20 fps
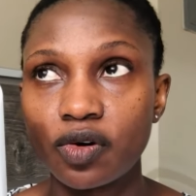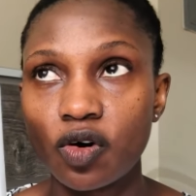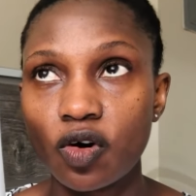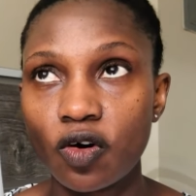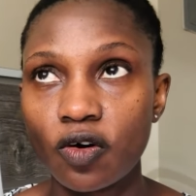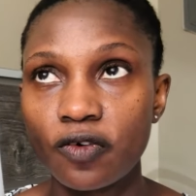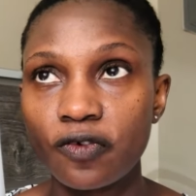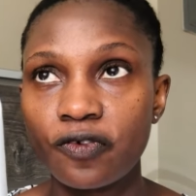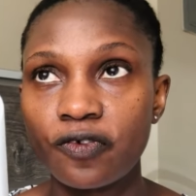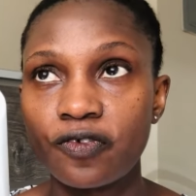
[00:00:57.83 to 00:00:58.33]

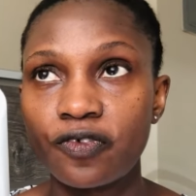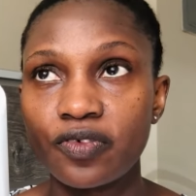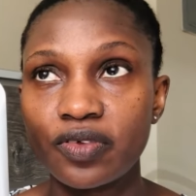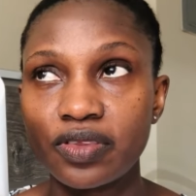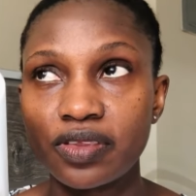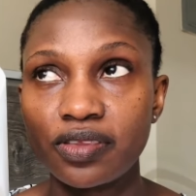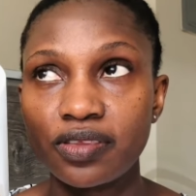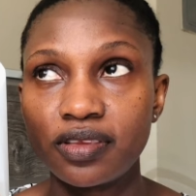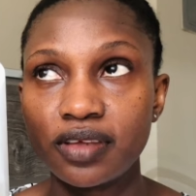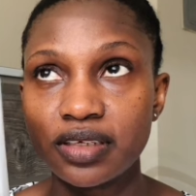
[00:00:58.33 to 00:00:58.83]
of
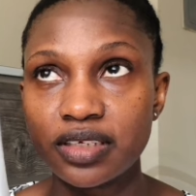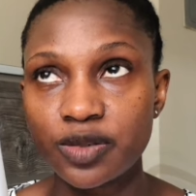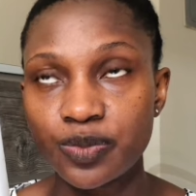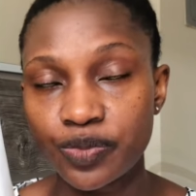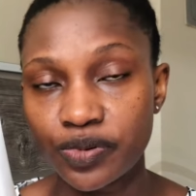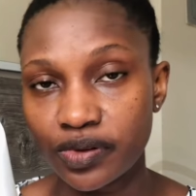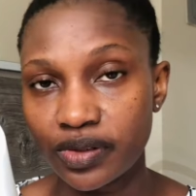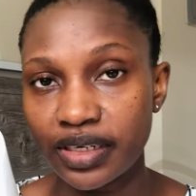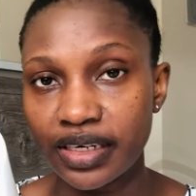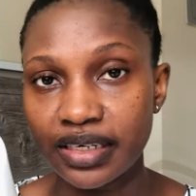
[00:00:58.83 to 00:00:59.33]
this
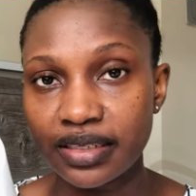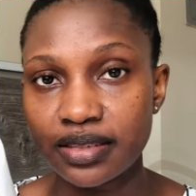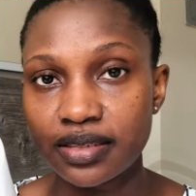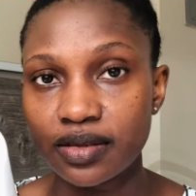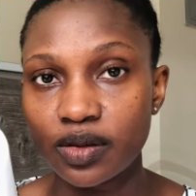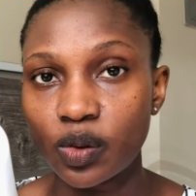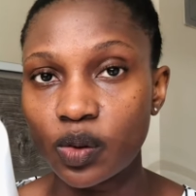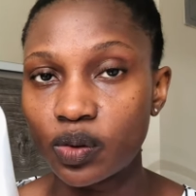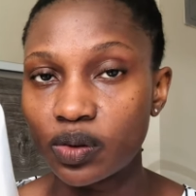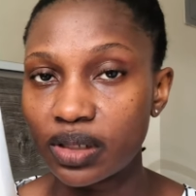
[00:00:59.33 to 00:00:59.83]
product
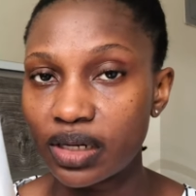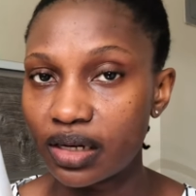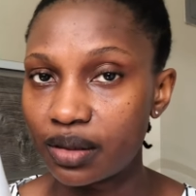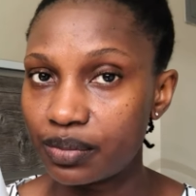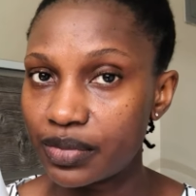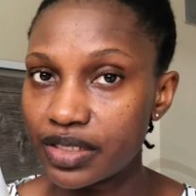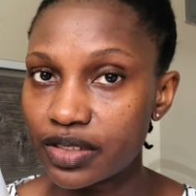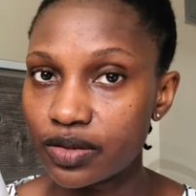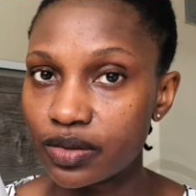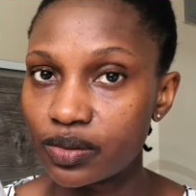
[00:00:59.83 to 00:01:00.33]
on
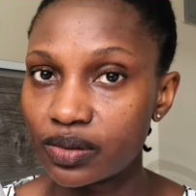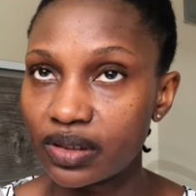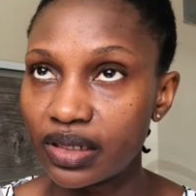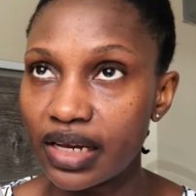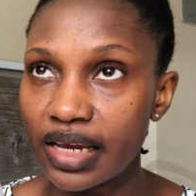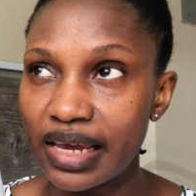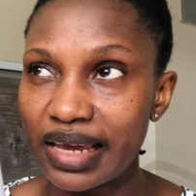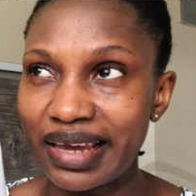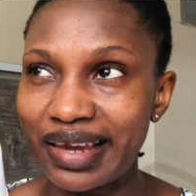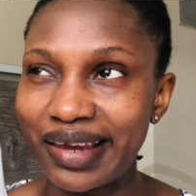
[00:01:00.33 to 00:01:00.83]
Amazon
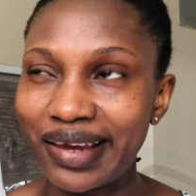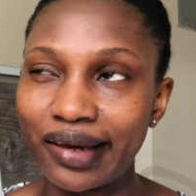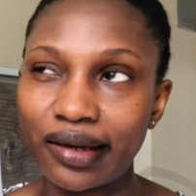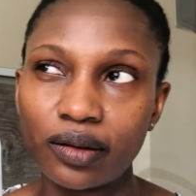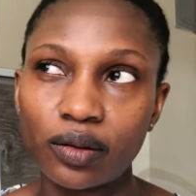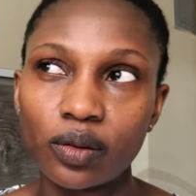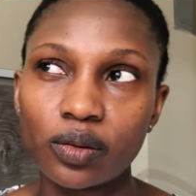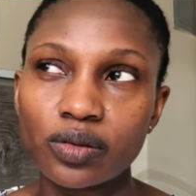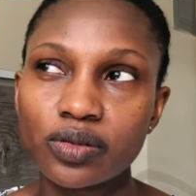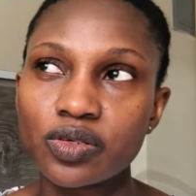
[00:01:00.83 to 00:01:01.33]

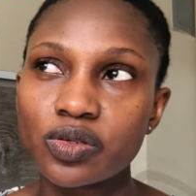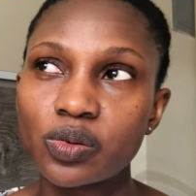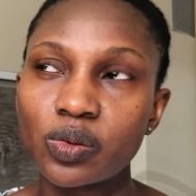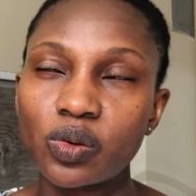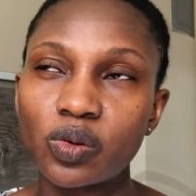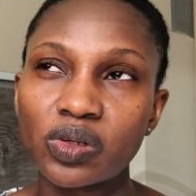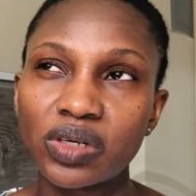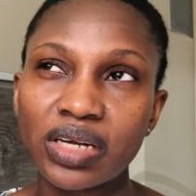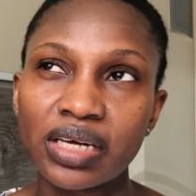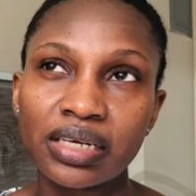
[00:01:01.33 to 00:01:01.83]
and also
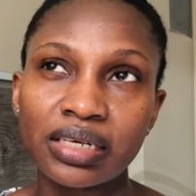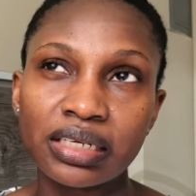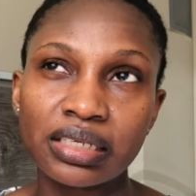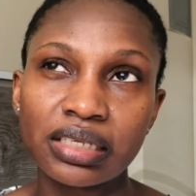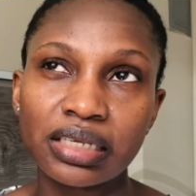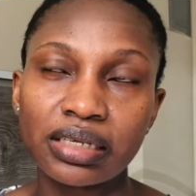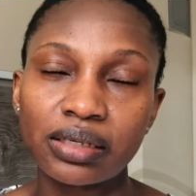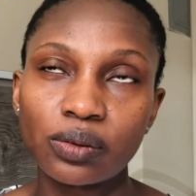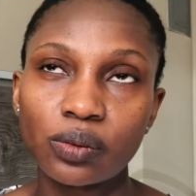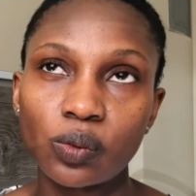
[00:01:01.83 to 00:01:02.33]
on
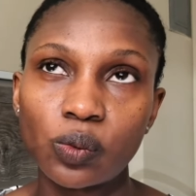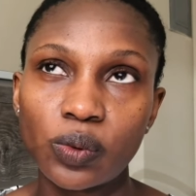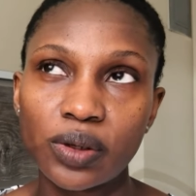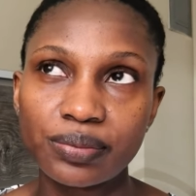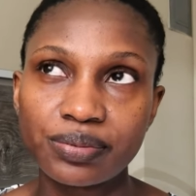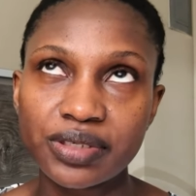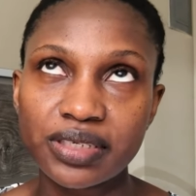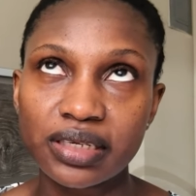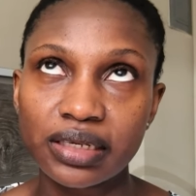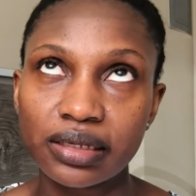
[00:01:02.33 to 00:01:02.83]
another
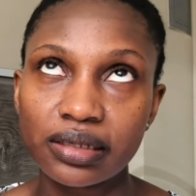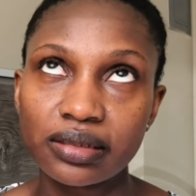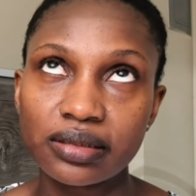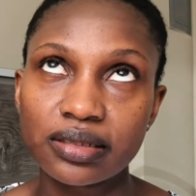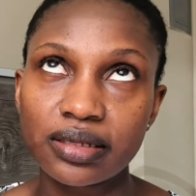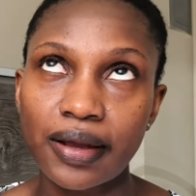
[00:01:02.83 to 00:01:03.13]
website.